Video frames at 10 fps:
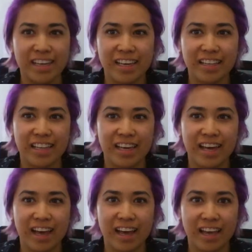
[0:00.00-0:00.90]
in that
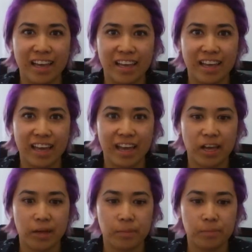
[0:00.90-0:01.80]
I
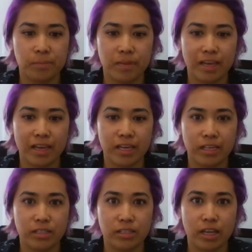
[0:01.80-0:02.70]
am
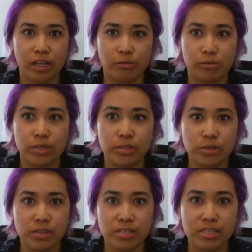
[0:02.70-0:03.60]
a
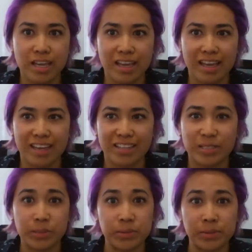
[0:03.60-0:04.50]
resource, a
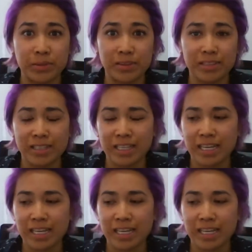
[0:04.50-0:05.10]
tool.